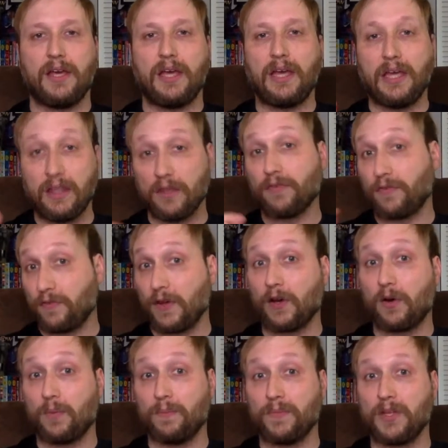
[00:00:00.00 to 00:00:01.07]
in the
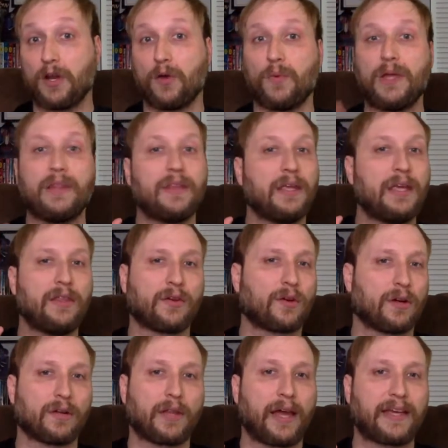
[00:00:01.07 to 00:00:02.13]
film, you know, in
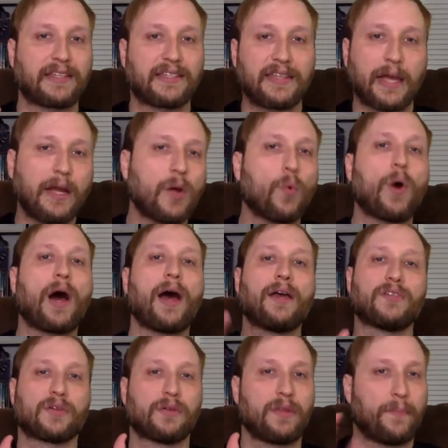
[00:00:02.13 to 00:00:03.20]
either like setting
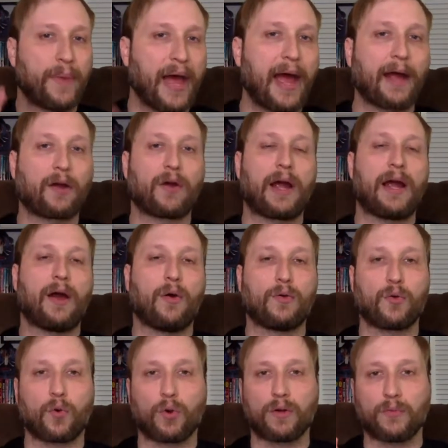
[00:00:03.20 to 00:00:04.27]
wise or in the
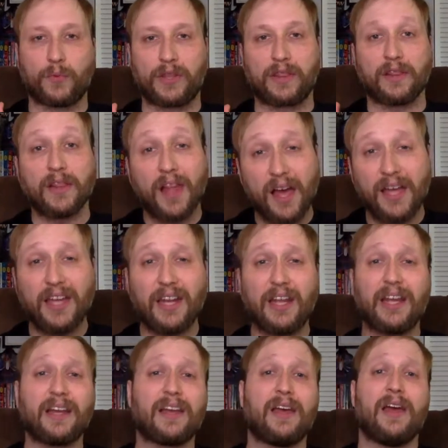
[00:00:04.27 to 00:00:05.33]
background or with
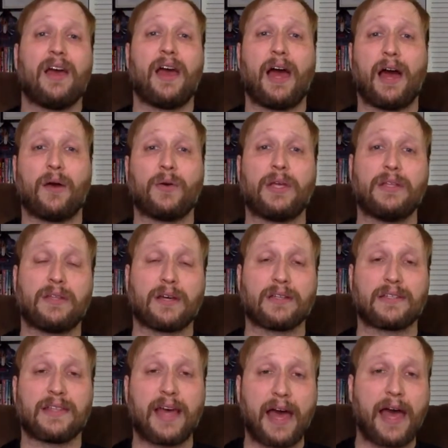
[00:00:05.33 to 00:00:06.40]
lighting, how he
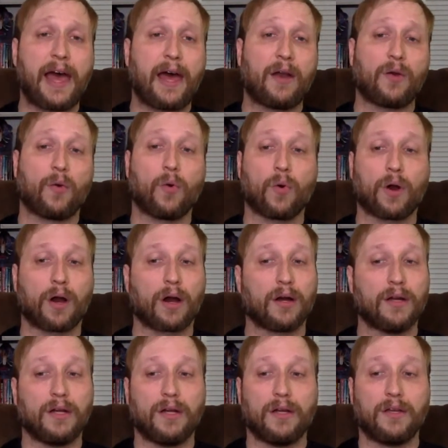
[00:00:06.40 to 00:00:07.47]
does that, or,
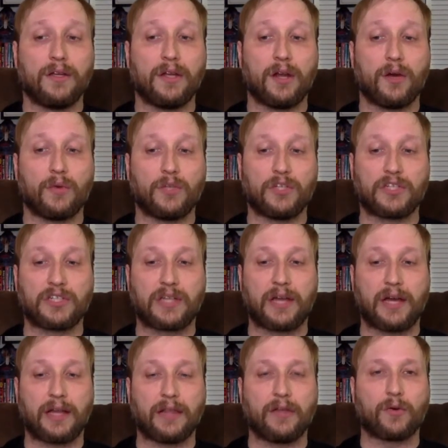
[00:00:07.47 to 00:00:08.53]
you know, just
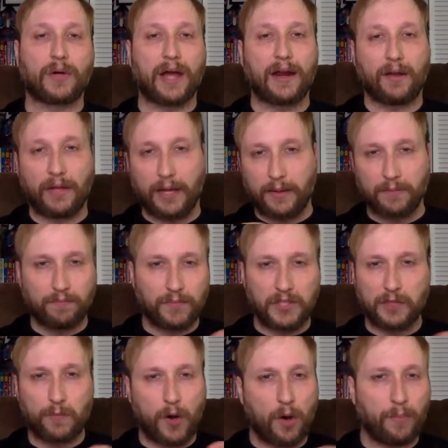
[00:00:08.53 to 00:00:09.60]
uh, little kind of like
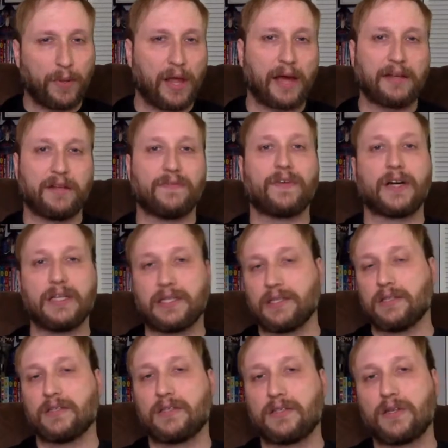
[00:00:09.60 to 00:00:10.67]
small plot
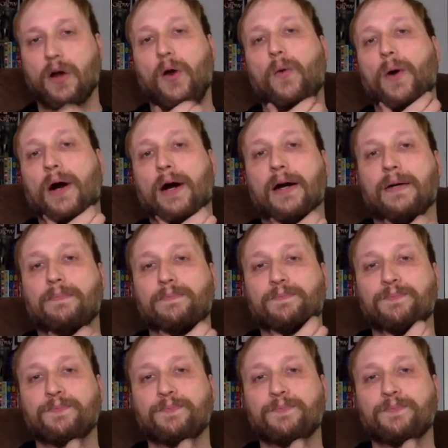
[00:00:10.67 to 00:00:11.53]
devices. So, um,